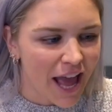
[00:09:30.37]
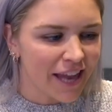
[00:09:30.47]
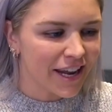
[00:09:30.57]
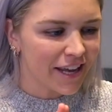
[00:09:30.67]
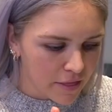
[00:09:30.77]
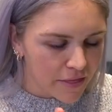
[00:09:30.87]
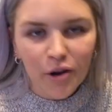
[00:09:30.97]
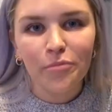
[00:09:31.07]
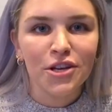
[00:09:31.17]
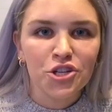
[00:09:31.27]
And
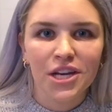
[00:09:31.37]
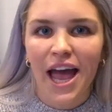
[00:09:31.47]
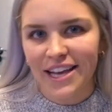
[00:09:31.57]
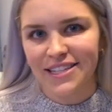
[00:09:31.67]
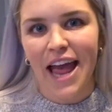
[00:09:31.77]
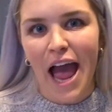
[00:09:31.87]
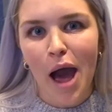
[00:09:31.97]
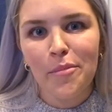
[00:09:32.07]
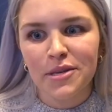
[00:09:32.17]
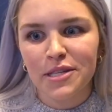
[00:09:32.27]
their mission as an
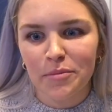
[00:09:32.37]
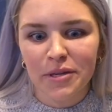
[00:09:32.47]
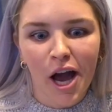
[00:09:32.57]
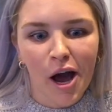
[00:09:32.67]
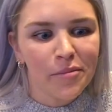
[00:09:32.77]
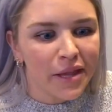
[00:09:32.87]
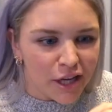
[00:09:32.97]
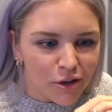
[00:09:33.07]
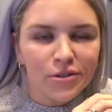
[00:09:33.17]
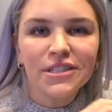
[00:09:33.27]
app is to become
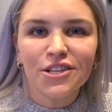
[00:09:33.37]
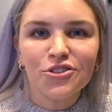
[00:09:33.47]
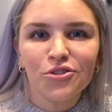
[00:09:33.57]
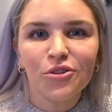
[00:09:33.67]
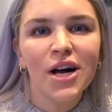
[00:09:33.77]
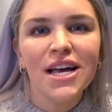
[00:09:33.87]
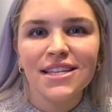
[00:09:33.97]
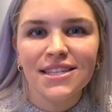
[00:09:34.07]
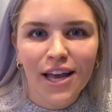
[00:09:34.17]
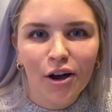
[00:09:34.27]
like your digital
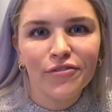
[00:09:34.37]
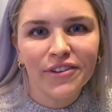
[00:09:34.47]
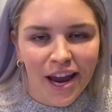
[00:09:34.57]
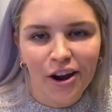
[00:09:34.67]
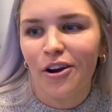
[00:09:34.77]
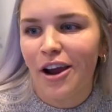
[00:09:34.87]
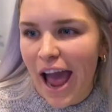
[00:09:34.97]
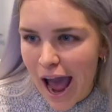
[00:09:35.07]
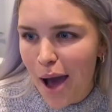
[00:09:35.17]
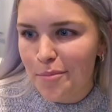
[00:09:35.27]
self-care
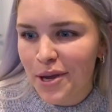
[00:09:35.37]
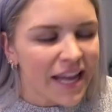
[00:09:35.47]
app.